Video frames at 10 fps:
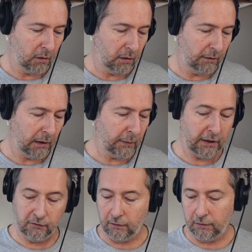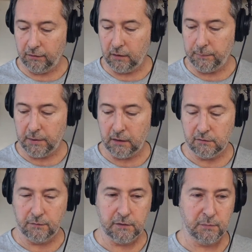Now we get into the third part
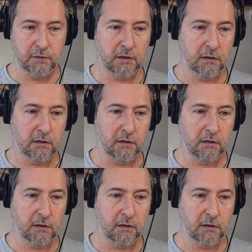of this particular